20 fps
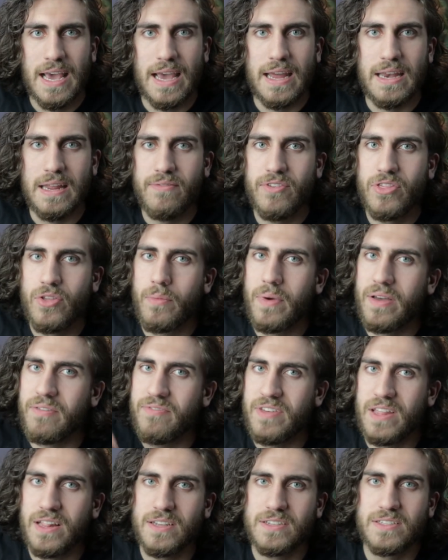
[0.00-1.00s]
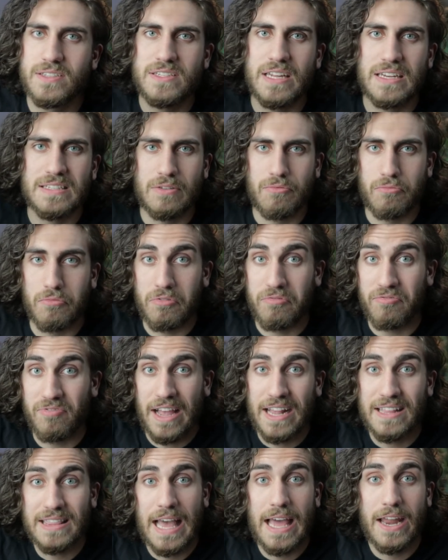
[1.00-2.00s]
and even though my feelings doesn't
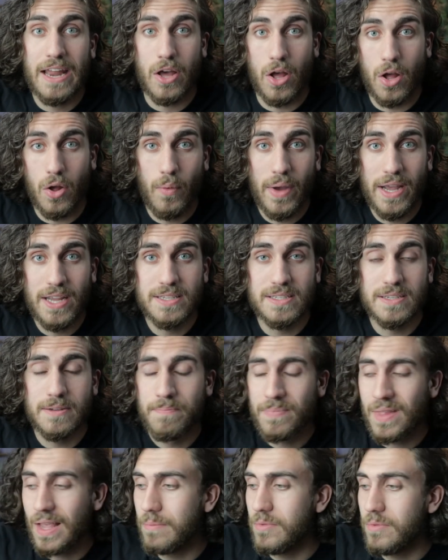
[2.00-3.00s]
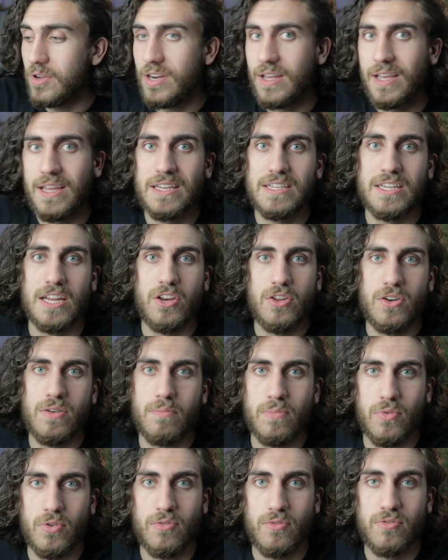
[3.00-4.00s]
reflect that always I'm going to continue to
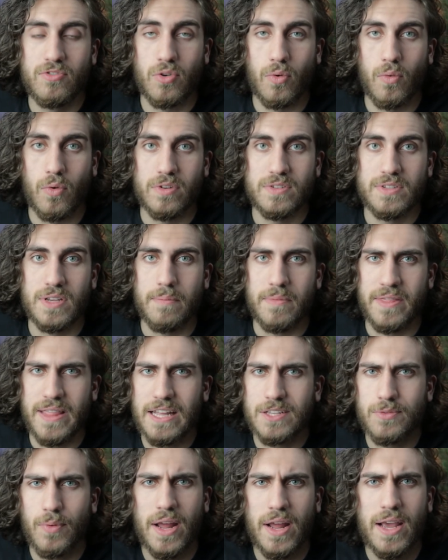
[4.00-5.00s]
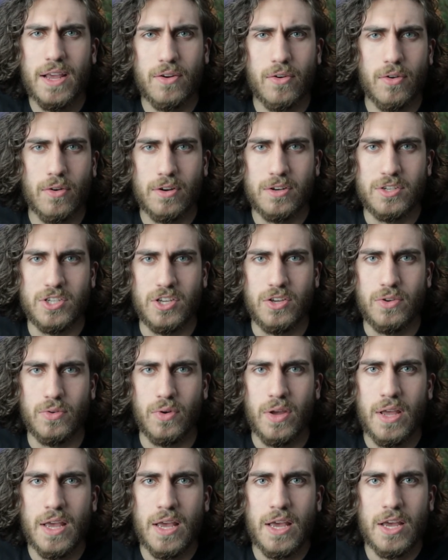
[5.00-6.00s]
move towards him and that's what I encourage
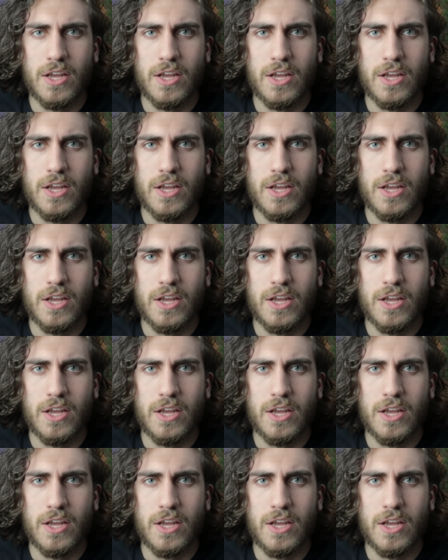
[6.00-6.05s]
you